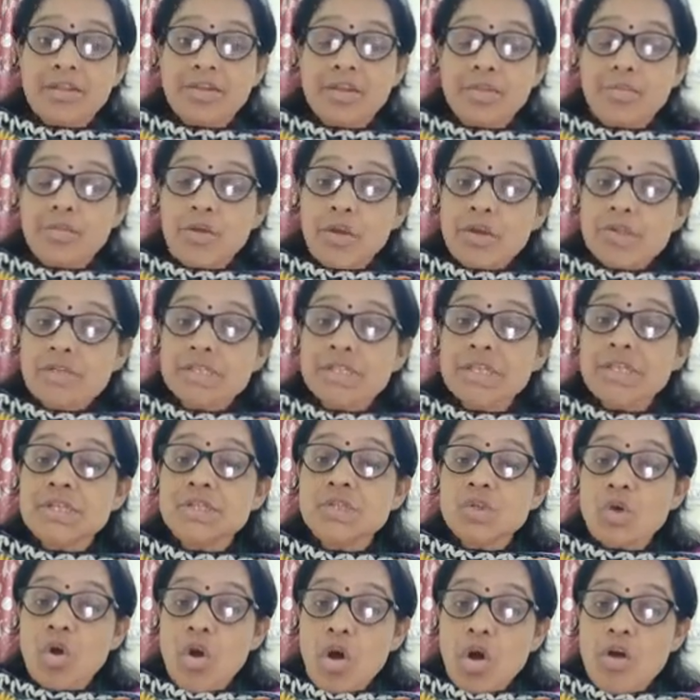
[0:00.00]
the
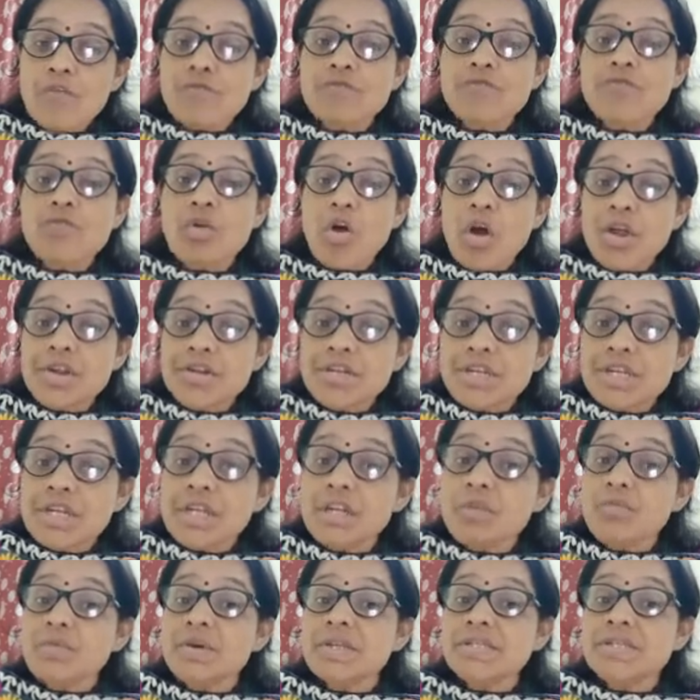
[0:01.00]
process of
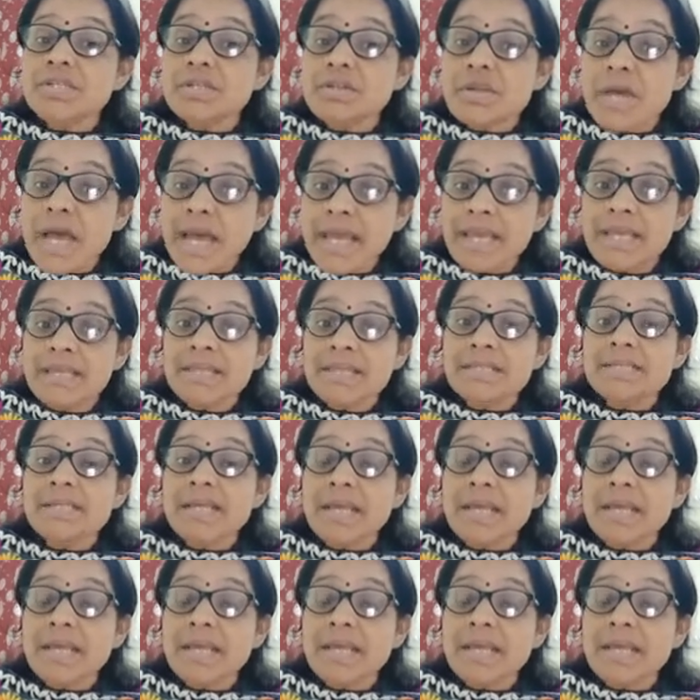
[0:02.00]
continuous rise